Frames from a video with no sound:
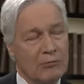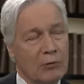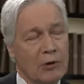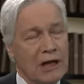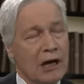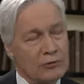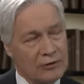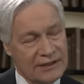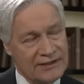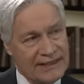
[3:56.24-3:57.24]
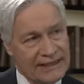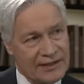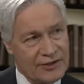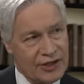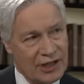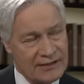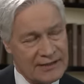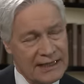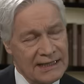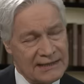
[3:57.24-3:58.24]
But what are all those things that
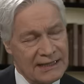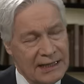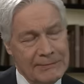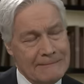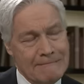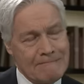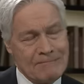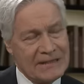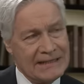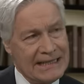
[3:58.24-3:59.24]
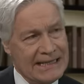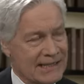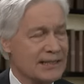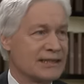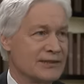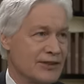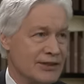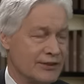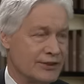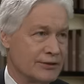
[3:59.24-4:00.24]
Charles does? I mean, he's going to
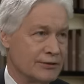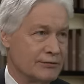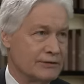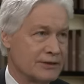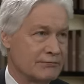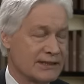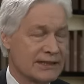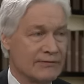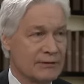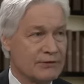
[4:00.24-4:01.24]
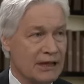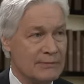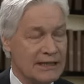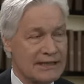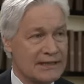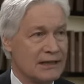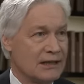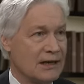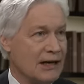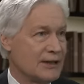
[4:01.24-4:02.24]
continue to receive the Prime
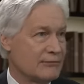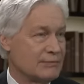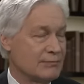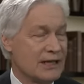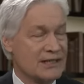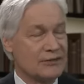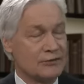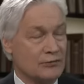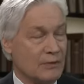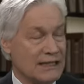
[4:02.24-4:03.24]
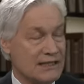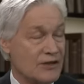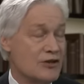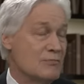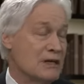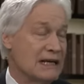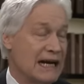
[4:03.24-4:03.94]
Minister, either in person or by Zoom,